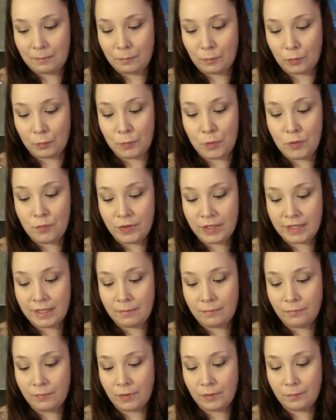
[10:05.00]
am removing
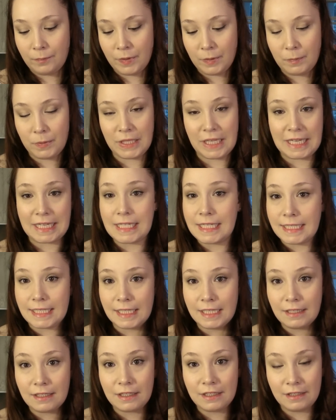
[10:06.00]
them from the
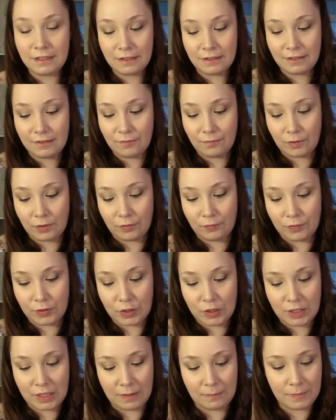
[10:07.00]
plastic for the
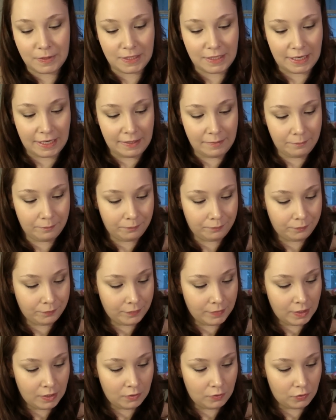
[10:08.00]
first time today
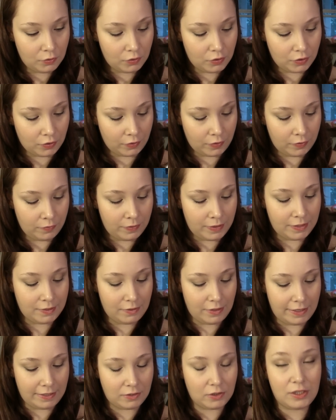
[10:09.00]
to show you. These
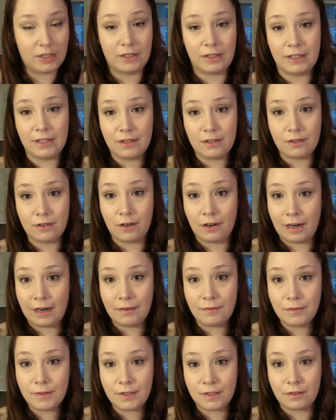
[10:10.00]
are actually
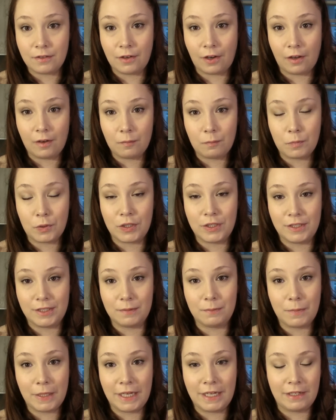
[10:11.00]
lithographs. They're not
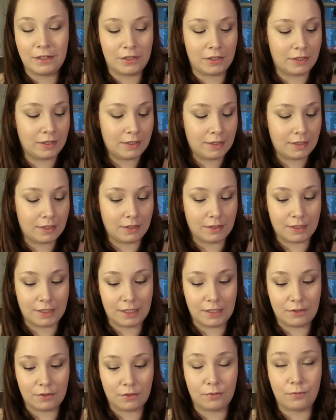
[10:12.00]
printed pages because
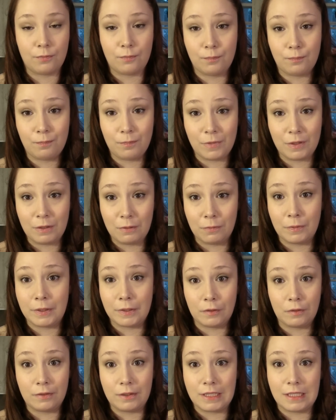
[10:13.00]
these are the
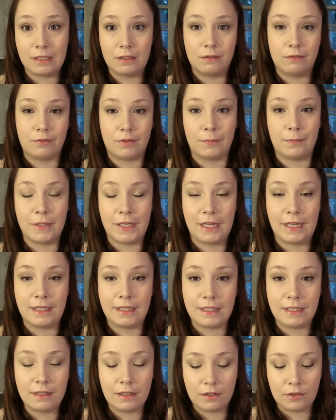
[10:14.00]
real deal from the
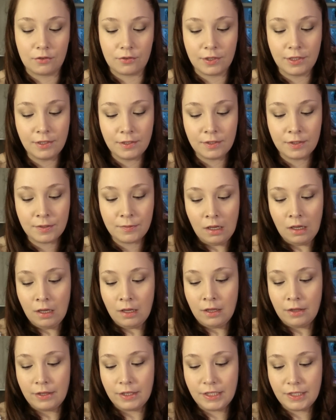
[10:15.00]

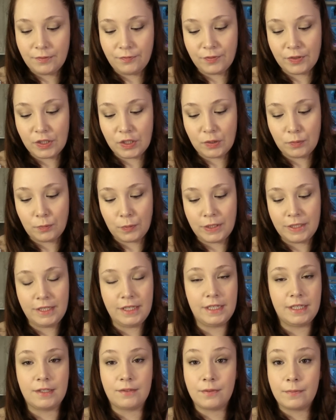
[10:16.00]
1800s. This first one
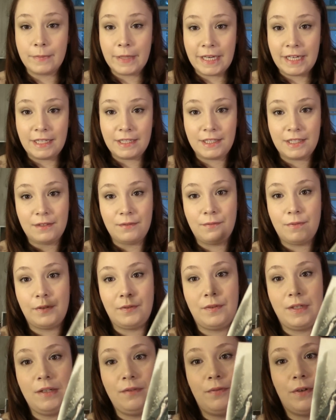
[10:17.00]
is from
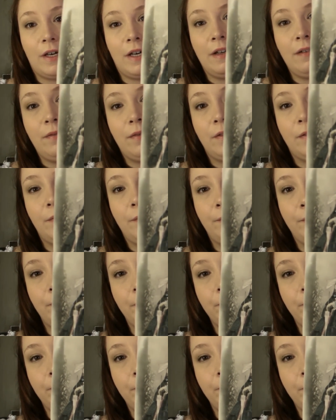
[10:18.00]
1855